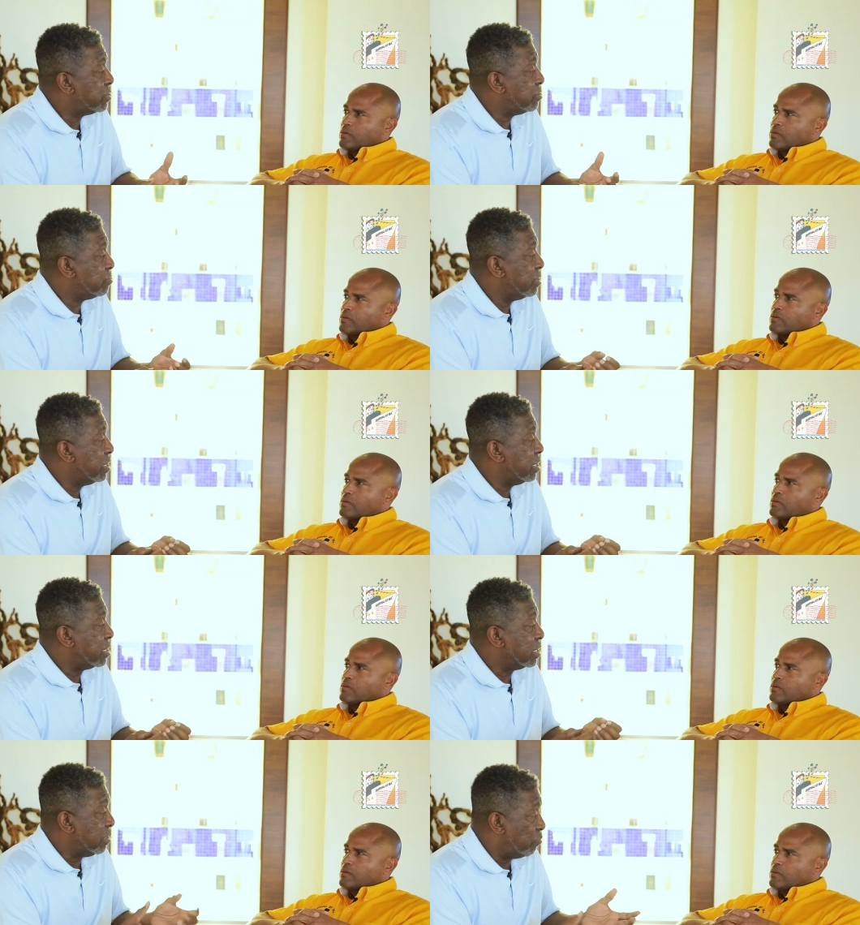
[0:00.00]
Speaker 1: to
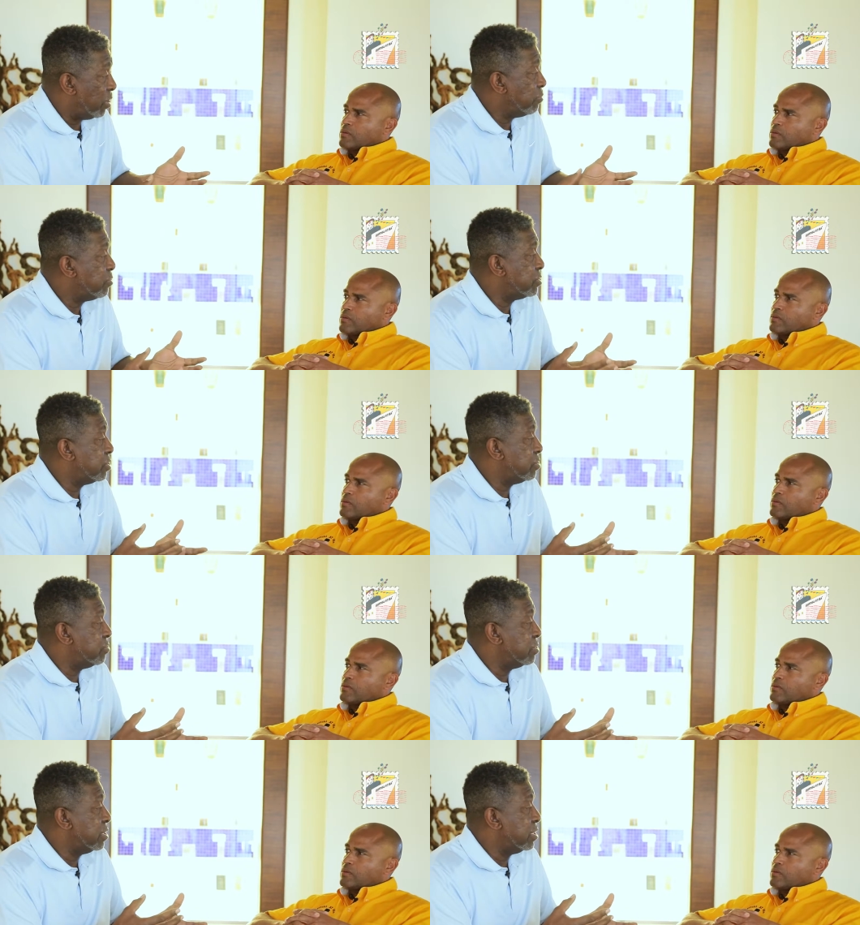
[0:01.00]
get people to
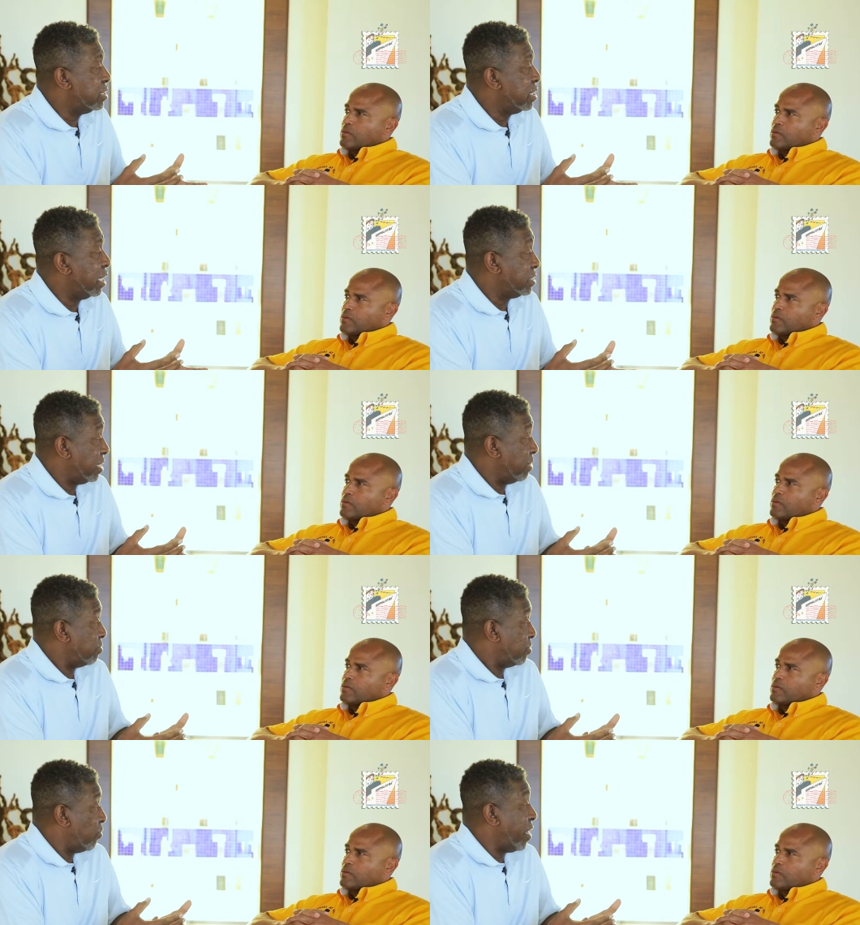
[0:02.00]
accept
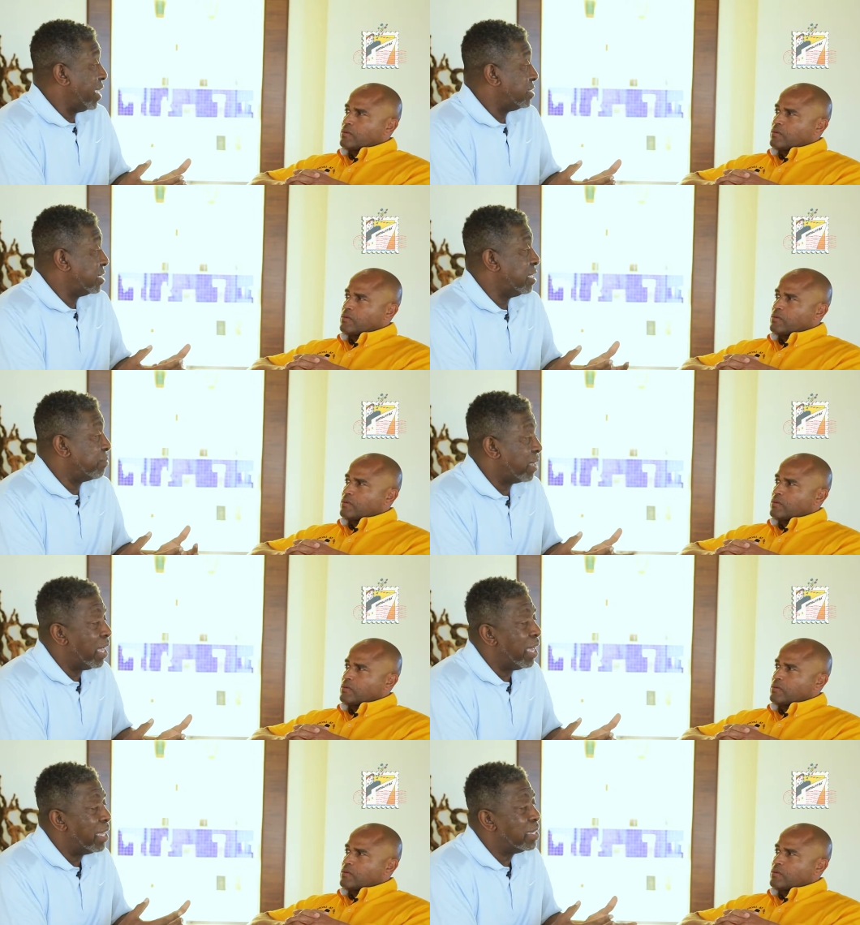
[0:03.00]
Christ except
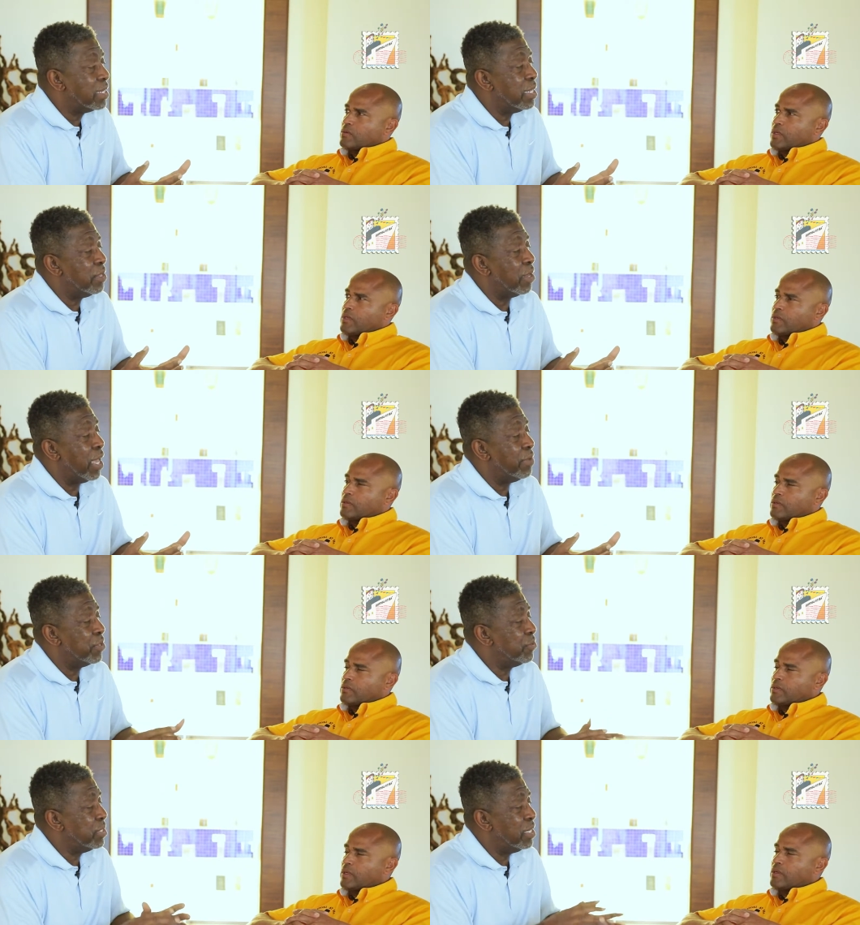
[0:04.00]
God yeah. in their lives?
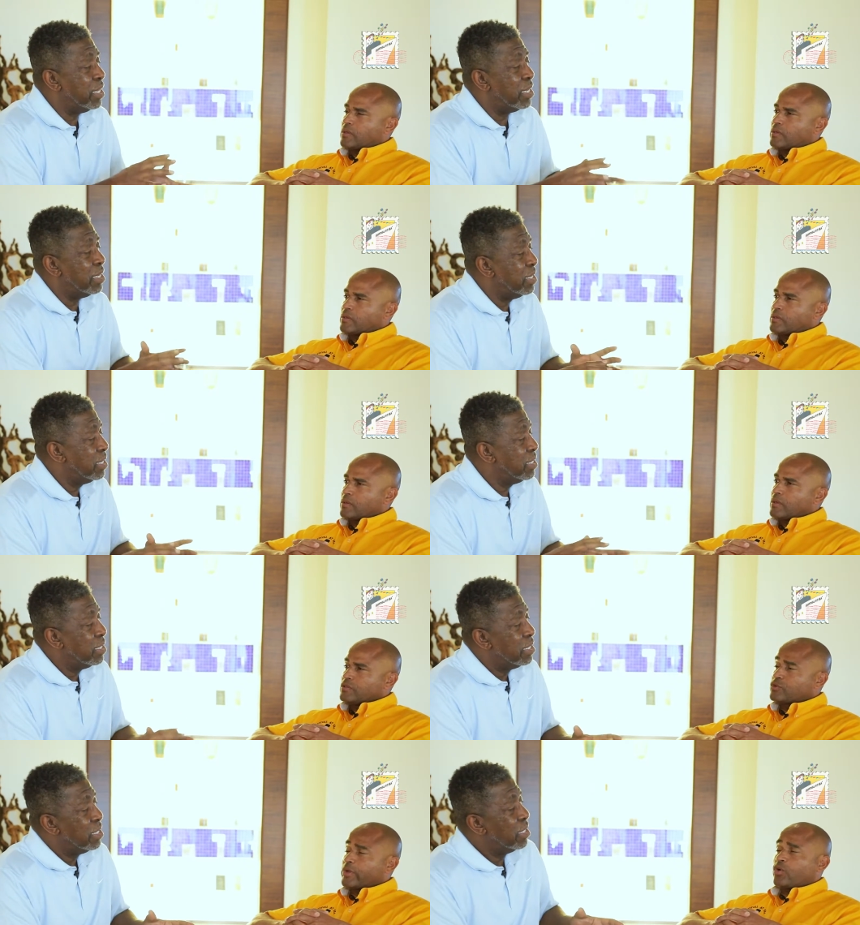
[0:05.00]
Do you yeah. see a?
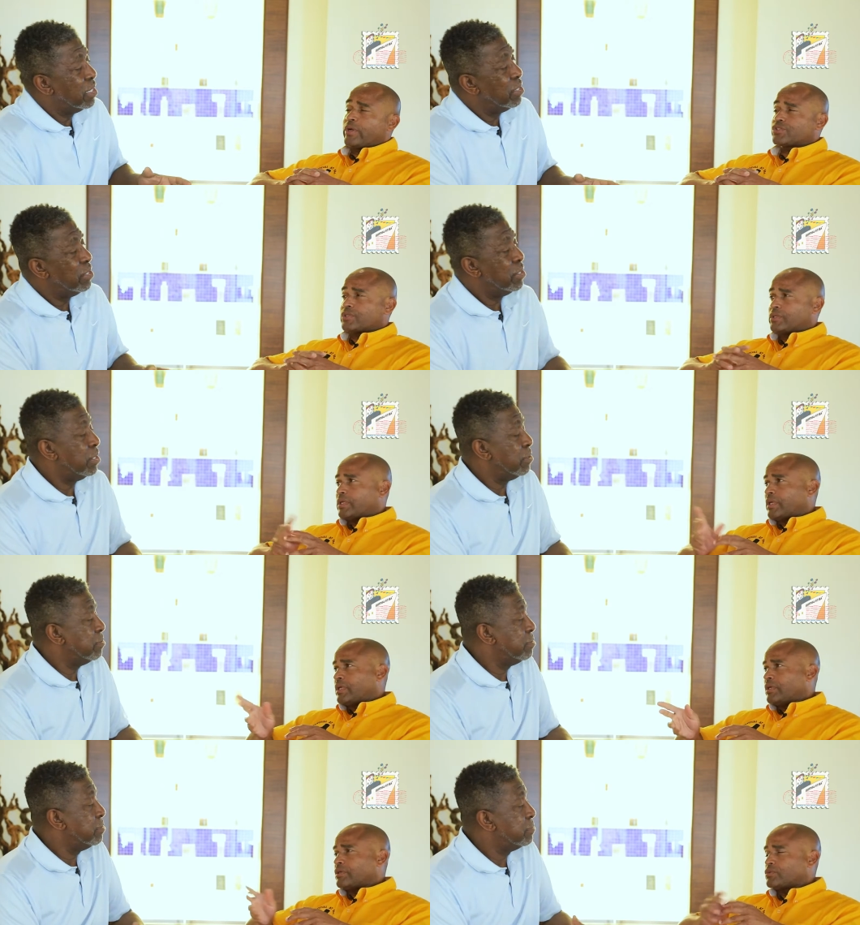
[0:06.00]
Speaker 2: It's a great question, and,
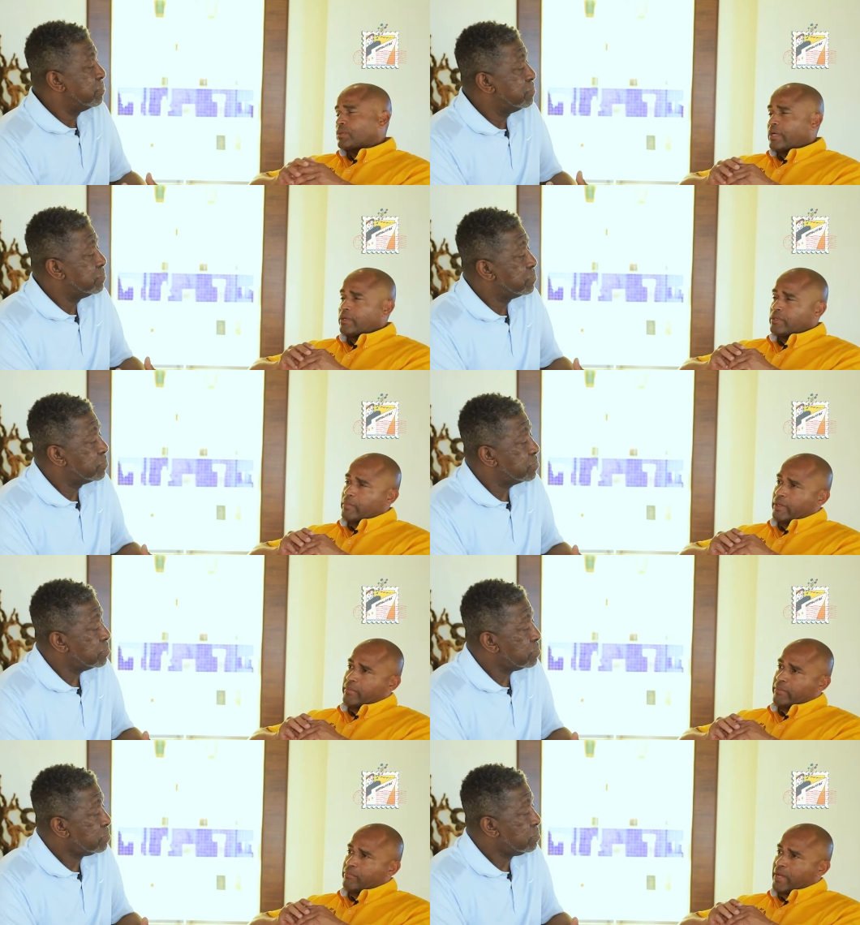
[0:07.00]
and here's what I my
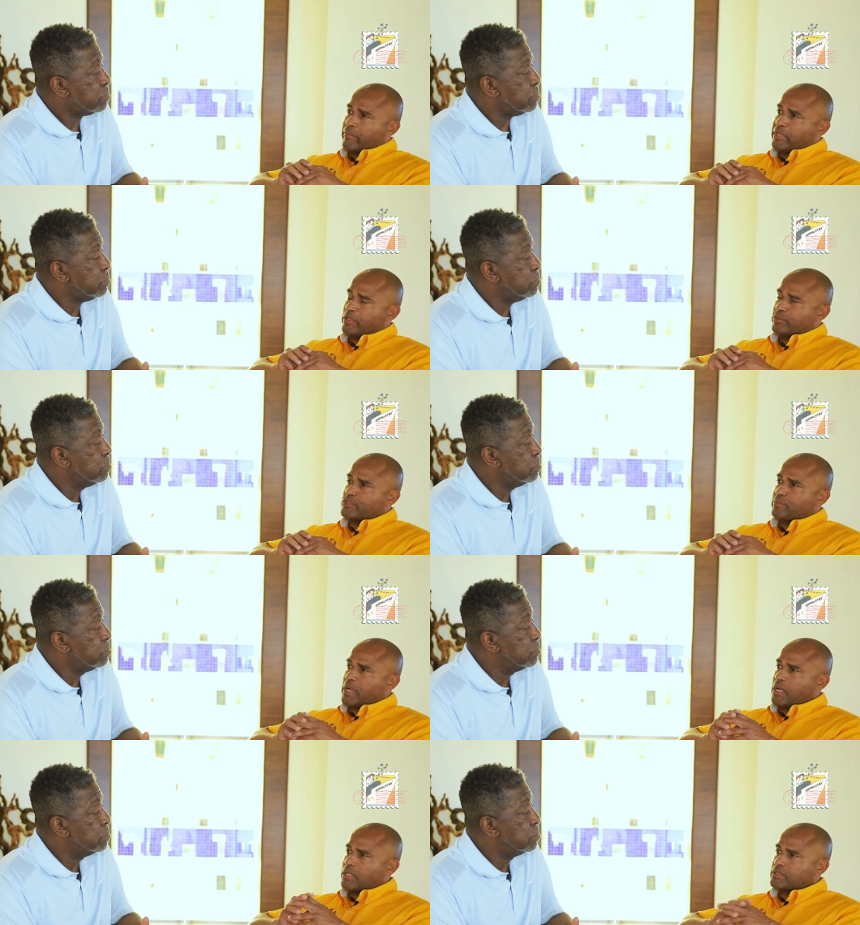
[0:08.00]
my immediate
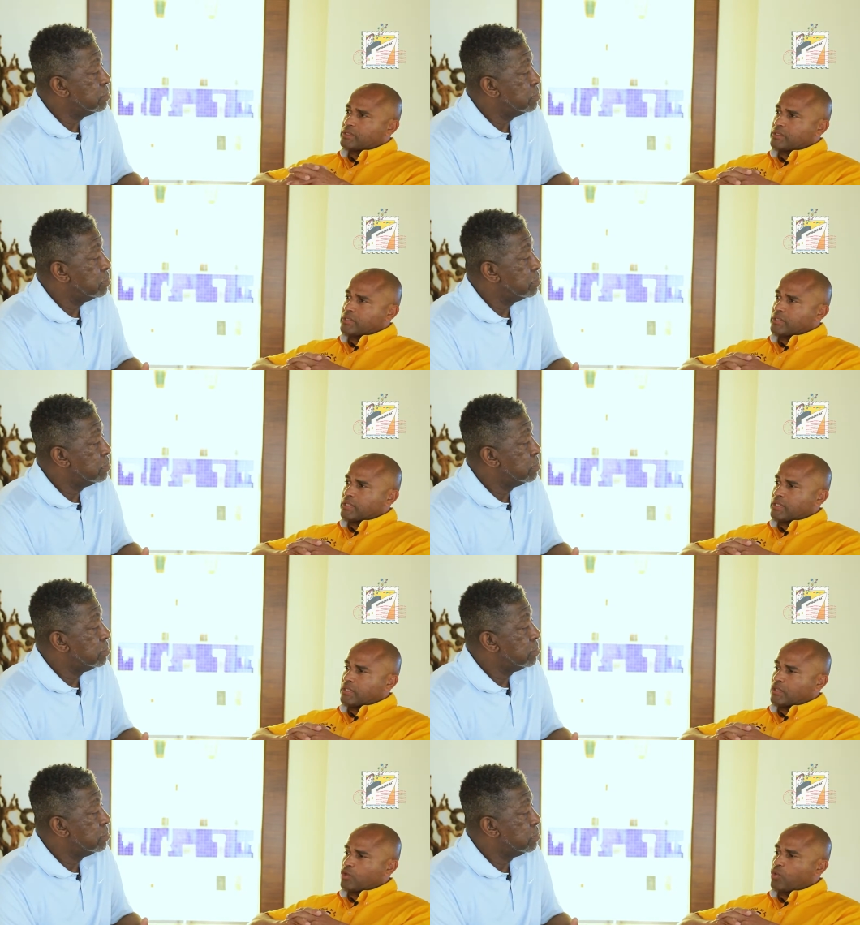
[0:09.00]
response
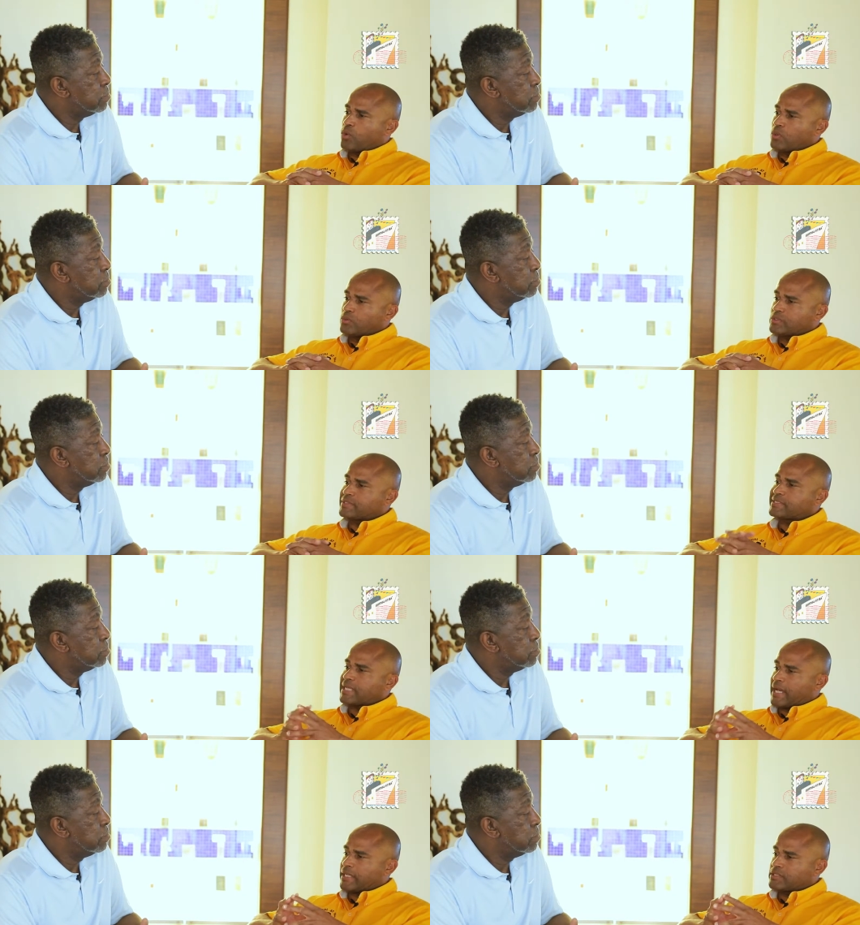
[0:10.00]
uh, quotes and
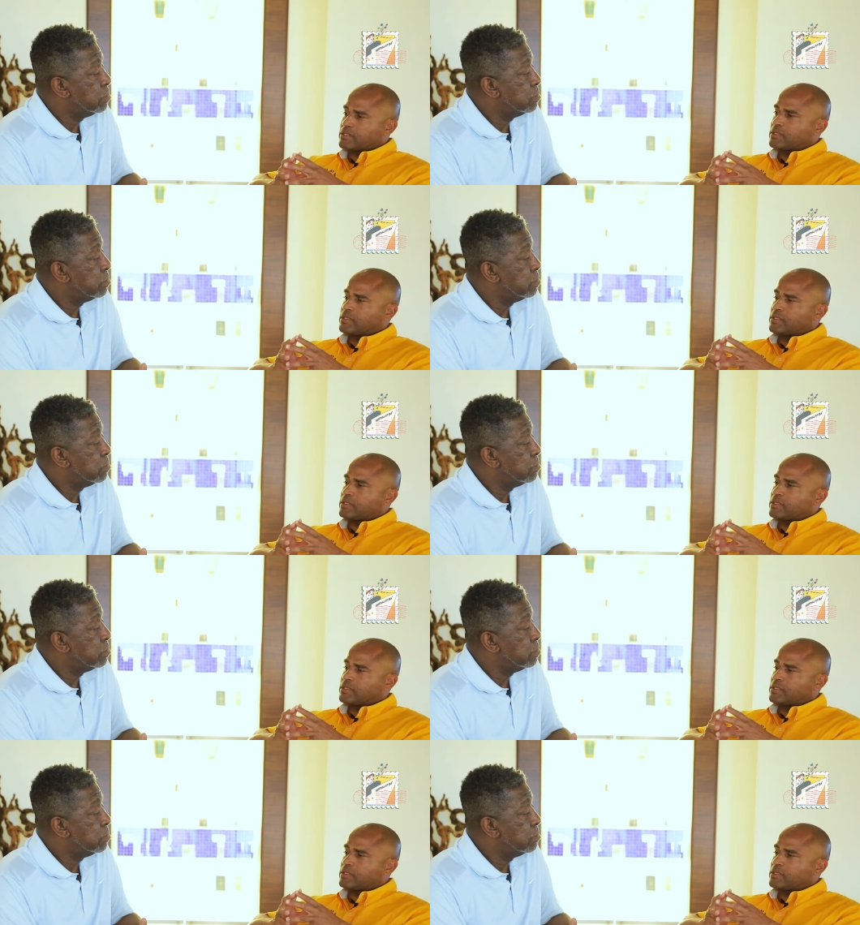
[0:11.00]
cites